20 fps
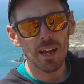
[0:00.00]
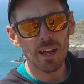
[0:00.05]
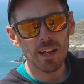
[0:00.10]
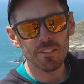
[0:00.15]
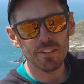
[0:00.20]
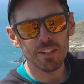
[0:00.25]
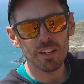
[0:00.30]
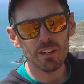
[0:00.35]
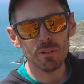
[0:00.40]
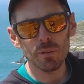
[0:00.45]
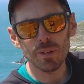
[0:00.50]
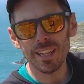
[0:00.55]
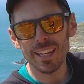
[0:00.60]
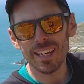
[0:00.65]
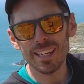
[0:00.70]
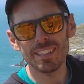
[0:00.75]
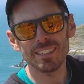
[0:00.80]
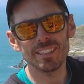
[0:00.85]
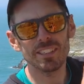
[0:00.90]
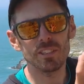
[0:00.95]
If you don't know what that
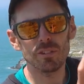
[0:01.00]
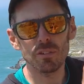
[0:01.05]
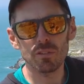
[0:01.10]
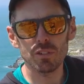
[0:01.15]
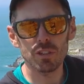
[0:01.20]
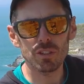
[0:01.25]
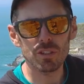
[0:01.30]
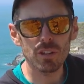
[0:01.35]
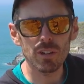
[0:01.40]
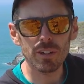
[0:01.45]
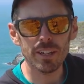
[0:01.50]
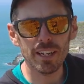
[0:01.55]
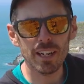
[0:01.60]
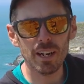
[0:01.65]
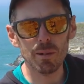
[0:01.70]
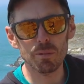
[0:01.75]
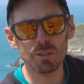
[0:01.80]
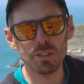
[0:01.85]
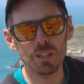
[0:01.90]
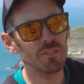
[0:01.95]
is, sort of just look it
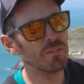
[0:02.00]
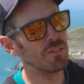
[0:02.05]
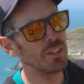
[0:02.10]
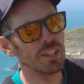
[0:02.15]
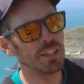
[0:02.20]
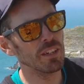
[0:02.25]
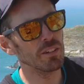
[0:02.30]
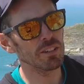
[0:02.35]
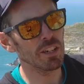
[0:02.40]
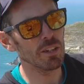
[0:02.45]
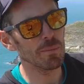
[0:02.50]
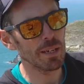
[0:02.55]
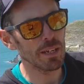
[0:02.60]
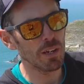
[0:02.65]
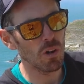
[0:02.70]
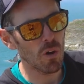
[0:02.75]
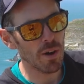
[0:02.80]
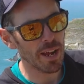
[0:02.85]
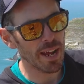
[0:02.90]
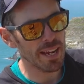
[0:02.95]
up, because the video is going to be
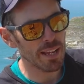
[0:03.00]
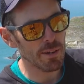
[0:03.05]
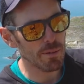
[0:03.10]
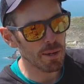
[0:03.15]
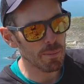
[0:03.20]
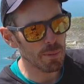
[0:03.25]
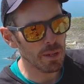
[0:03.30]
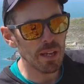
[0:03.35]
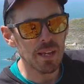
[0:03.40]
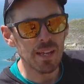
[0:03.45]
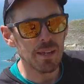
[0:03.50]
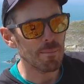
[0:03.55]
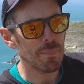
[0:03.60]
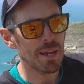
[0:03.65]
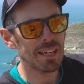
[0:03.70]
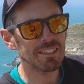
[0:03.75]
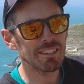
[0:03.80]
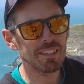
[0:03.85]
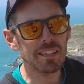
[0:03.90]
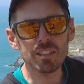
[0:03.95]
long anyway. But
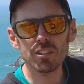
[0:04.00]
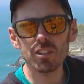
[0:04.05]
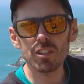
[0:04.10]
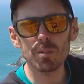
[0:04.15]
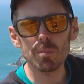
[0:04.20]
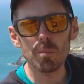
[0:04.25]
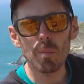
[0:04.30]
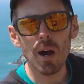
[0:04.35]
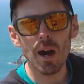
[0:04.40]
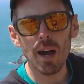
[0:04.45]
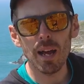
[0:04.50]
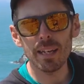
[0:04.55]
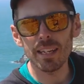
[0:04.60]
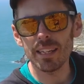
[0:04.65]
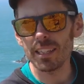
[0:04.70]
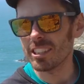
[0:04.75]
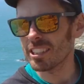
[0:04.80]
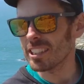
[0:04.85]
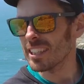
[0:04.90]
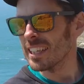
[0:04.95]
basically, it's just
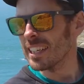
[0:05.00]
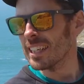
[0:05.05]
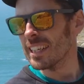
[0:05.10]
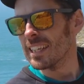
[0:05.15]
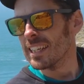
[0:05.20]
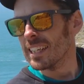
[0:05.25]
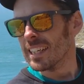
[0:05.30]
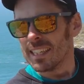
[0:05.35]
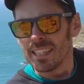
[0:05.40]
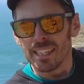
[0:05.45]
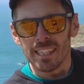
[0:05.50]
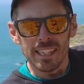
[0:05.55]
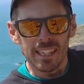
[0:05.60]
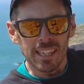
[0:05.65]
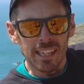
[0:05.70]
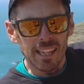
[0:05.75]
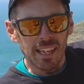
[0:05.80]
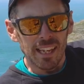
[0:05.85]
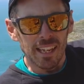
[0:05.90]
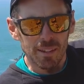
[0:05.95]
mileage.
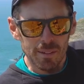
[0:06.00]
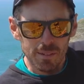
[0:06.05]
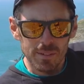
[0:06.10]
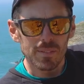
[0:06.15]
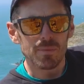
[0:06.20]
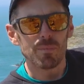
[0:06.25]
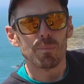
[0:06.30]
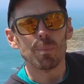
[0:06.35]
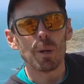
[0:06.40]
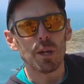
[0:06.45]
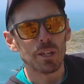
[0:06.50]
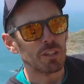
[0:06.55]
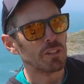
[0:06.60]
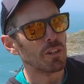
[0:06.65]
But you